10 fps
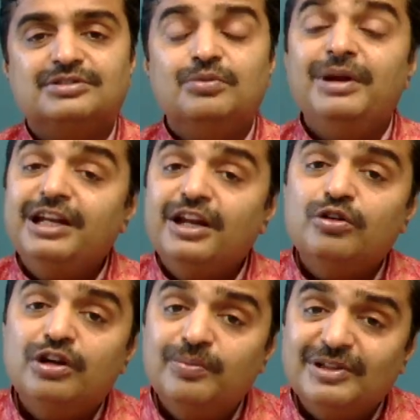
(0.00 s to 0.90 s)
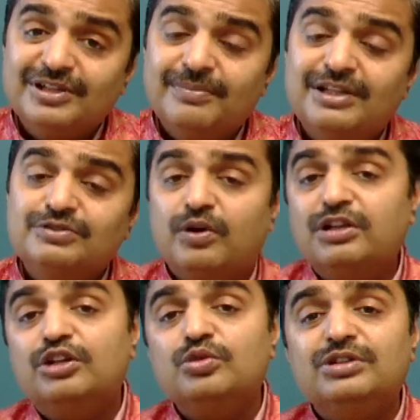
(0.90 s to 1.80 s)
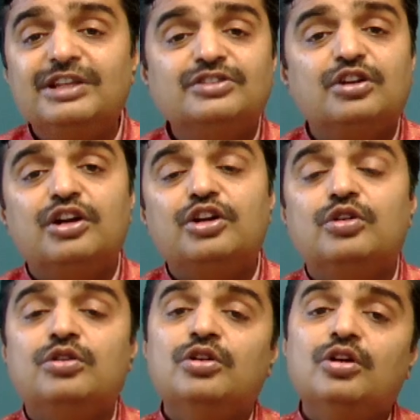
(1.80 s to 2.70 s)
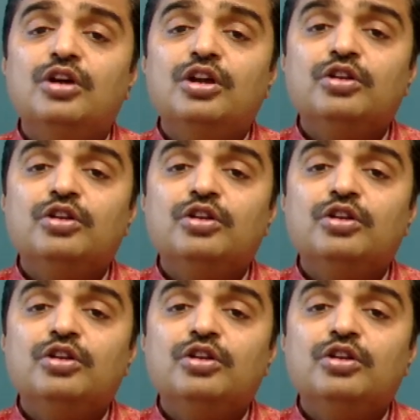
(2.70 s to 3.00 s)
To maintain a good muscle mass, what are the two things you got to do?